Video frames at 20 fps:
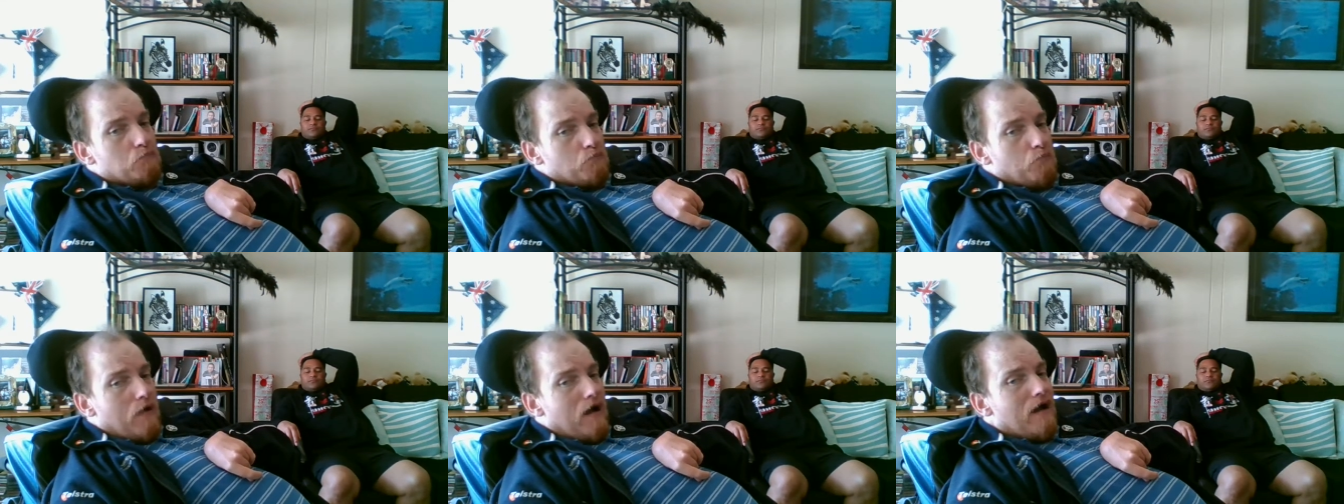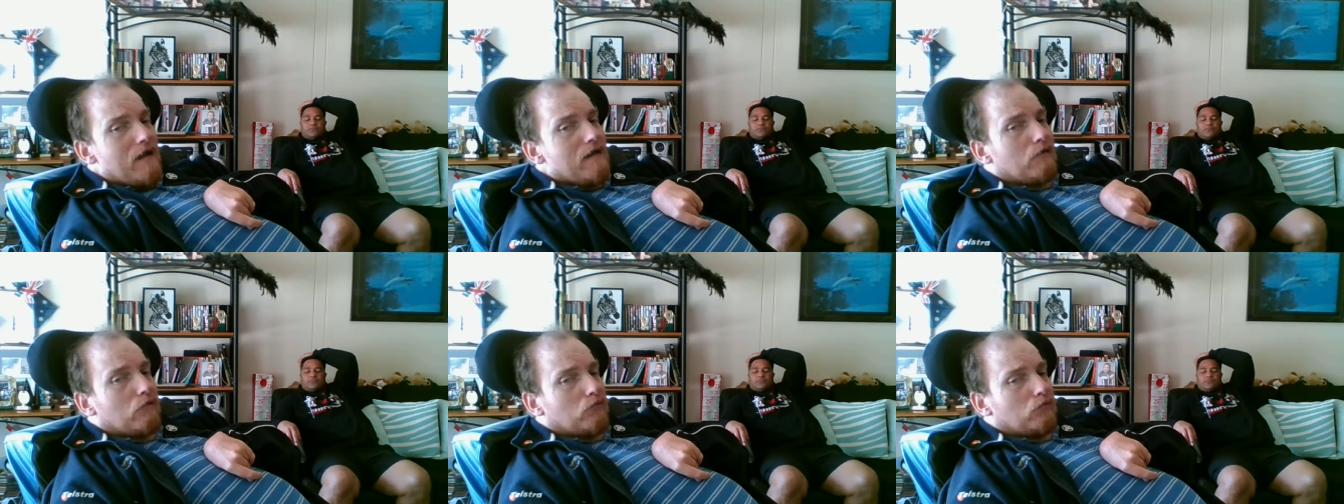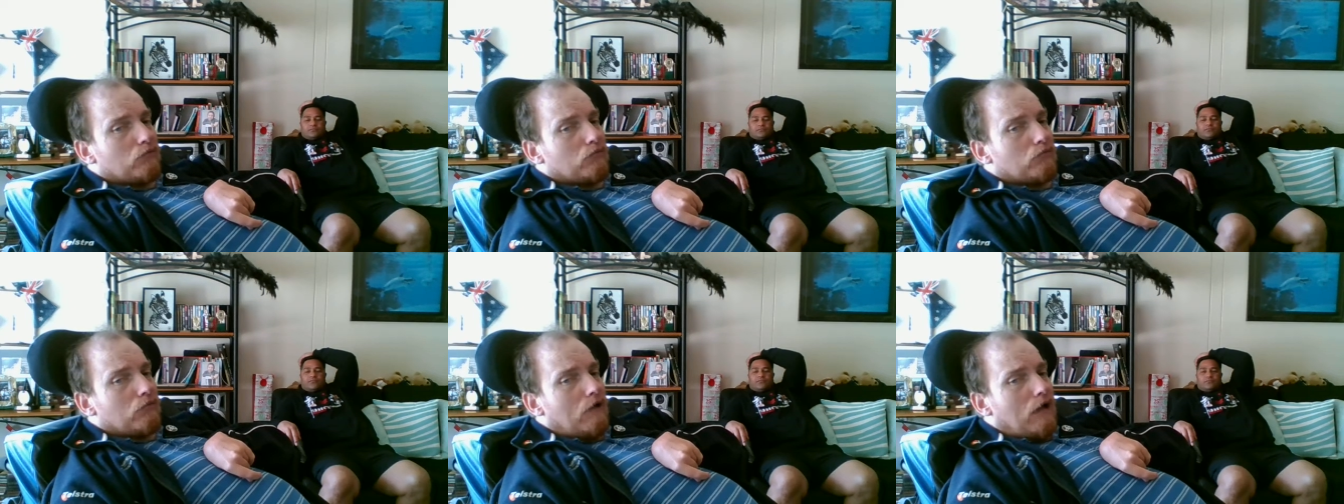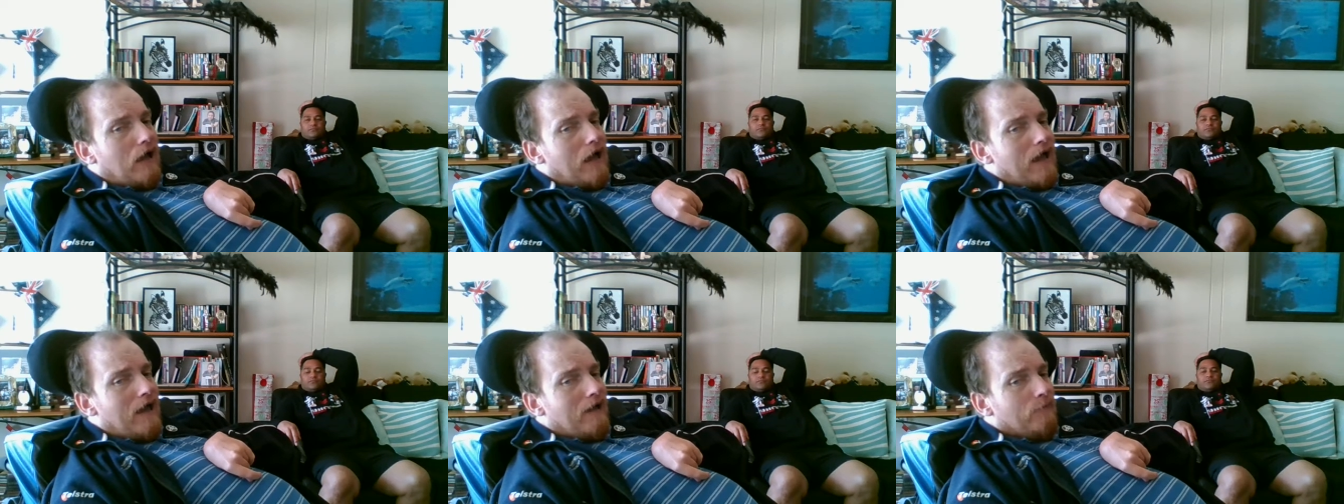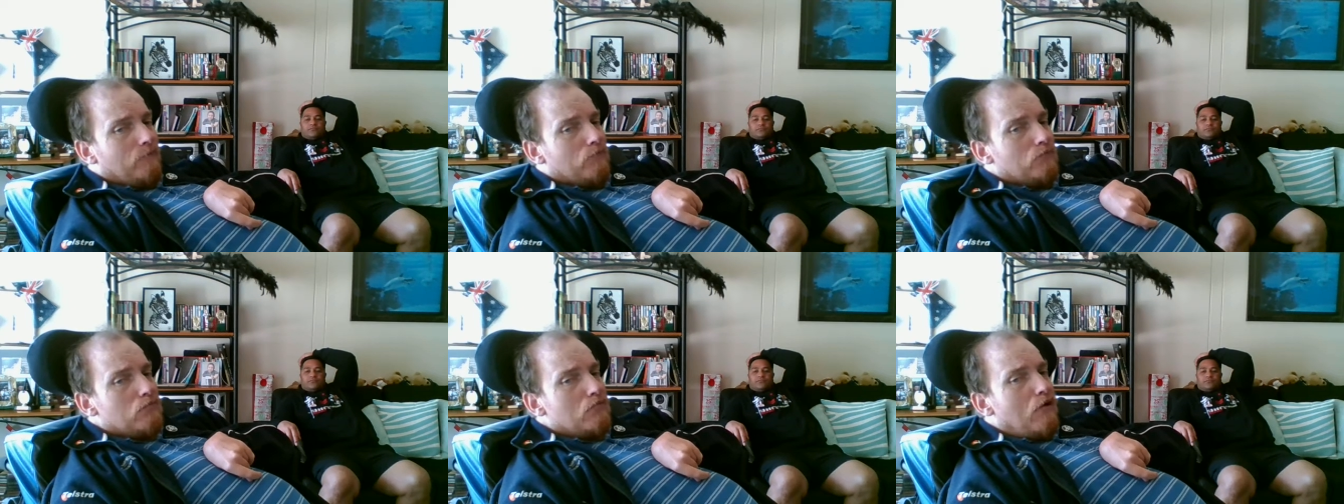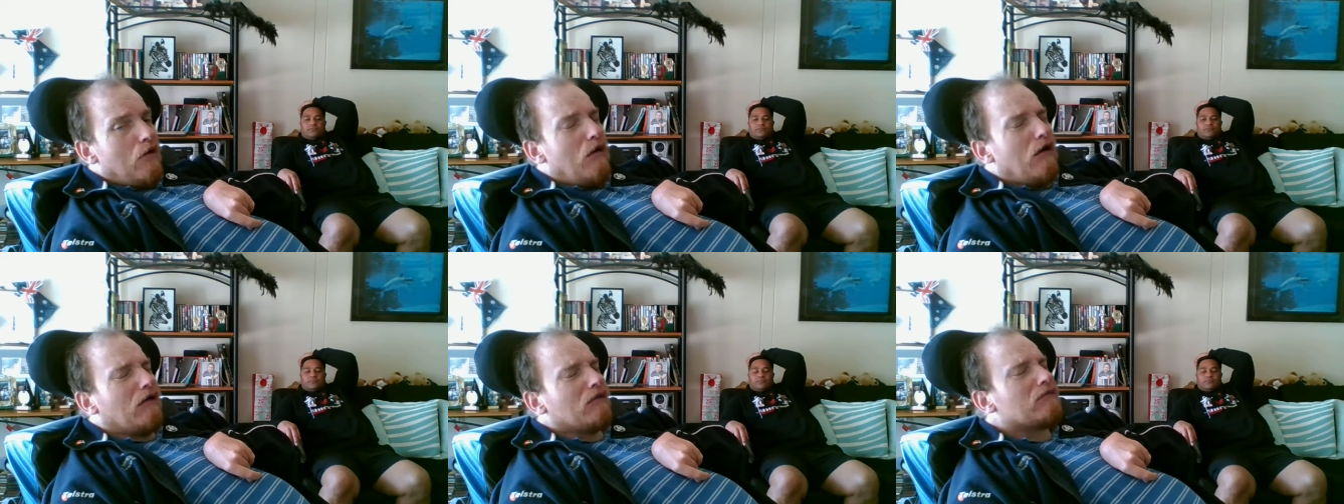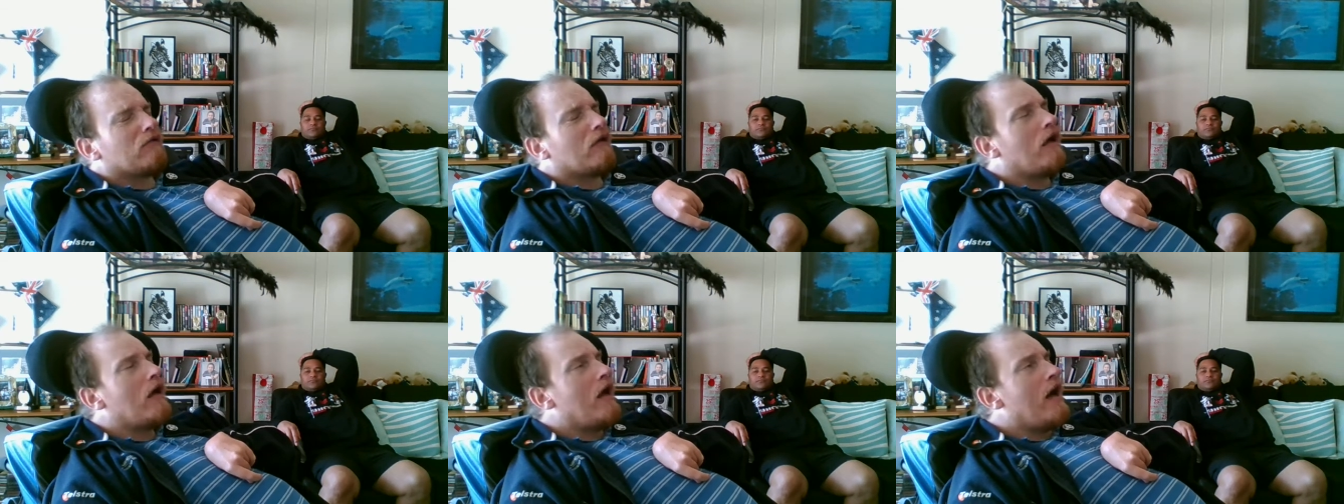Make sure, and
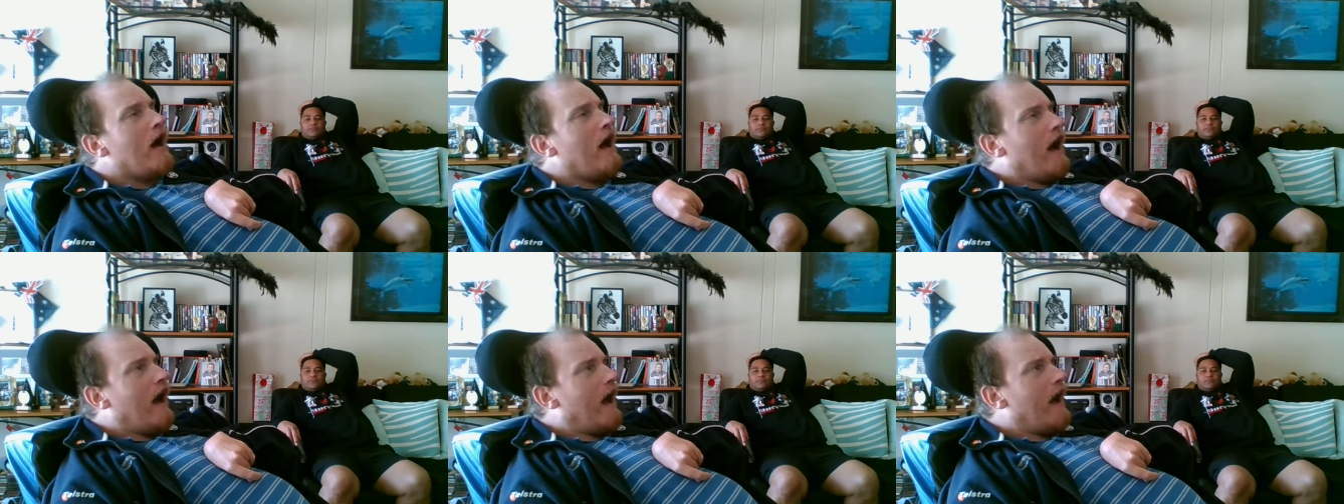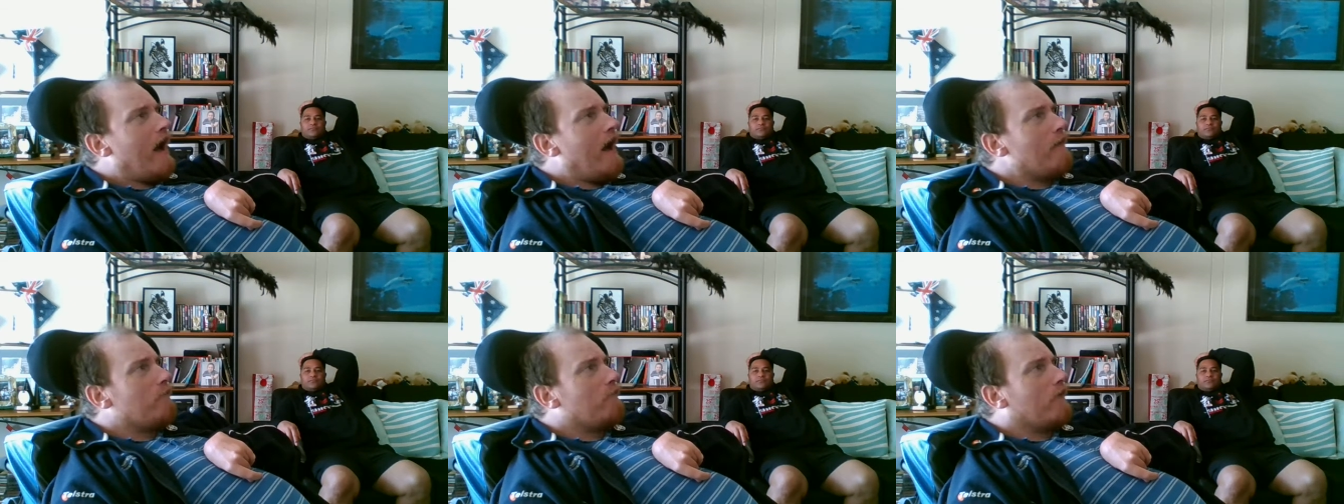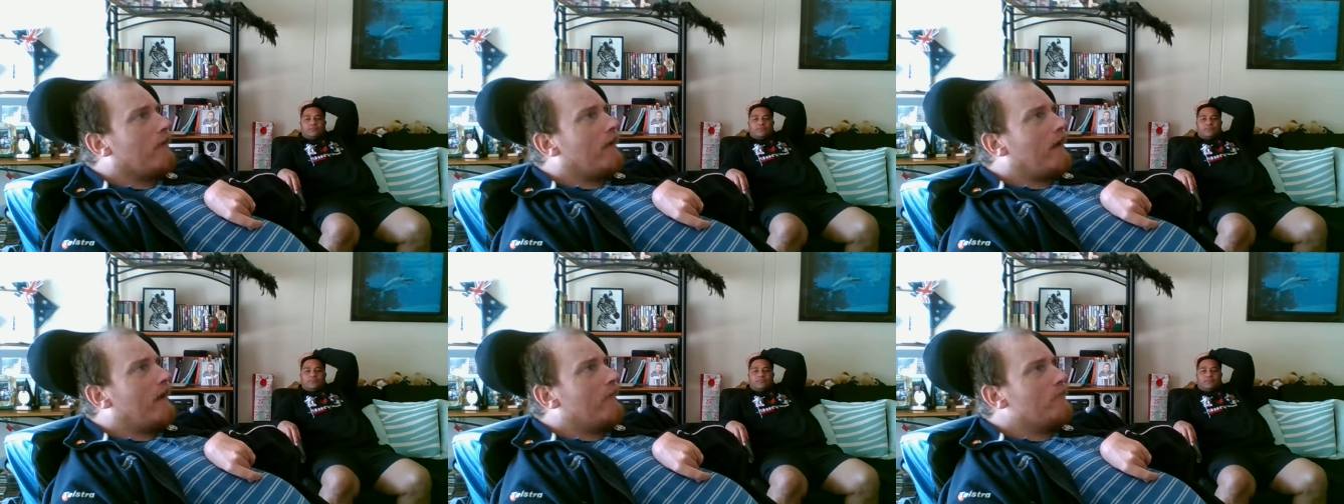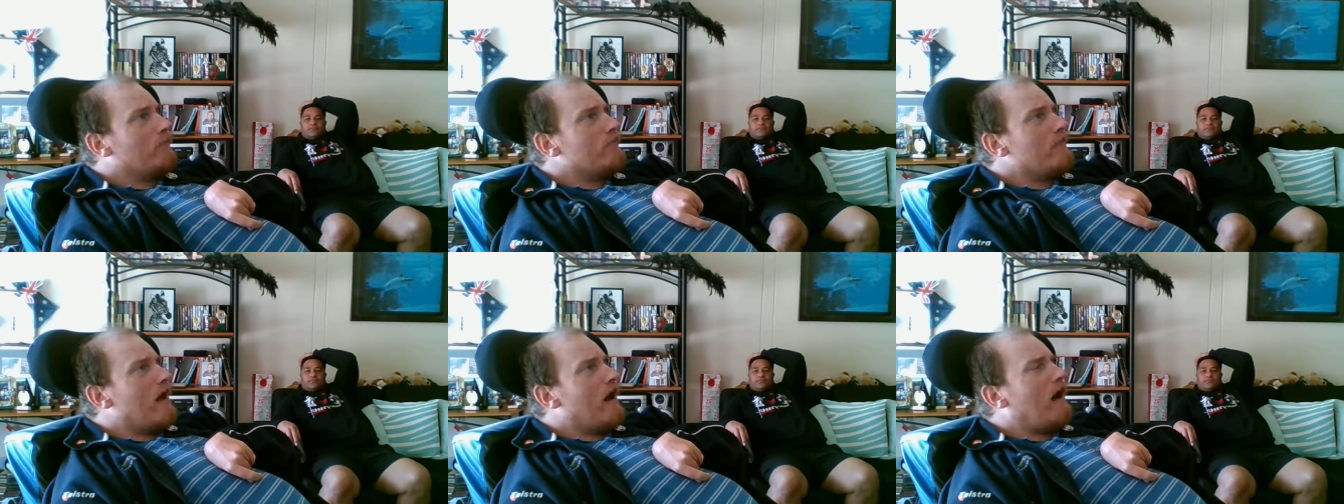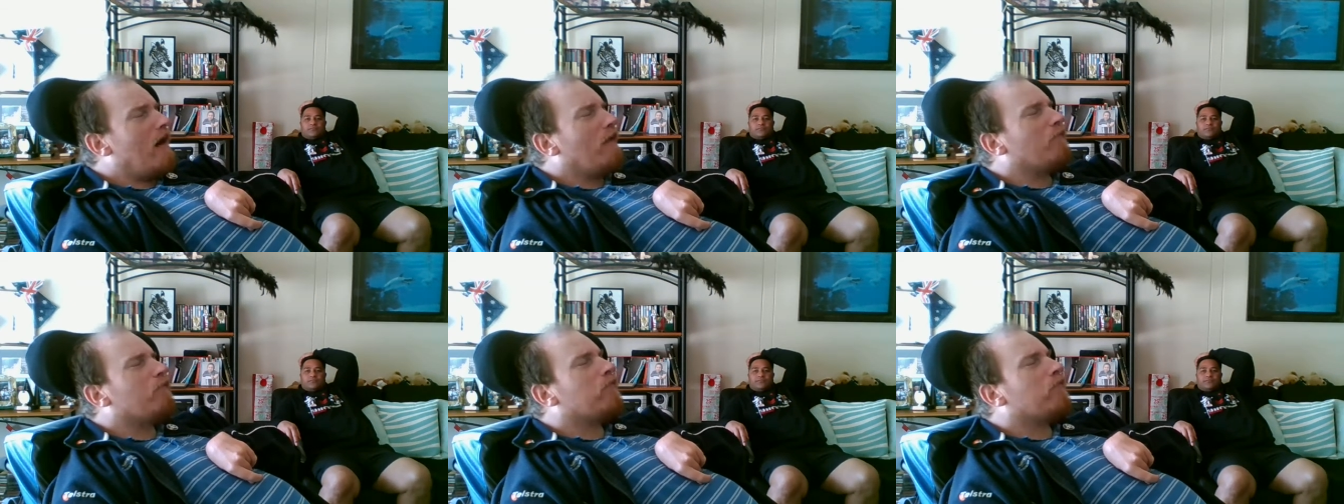not having enough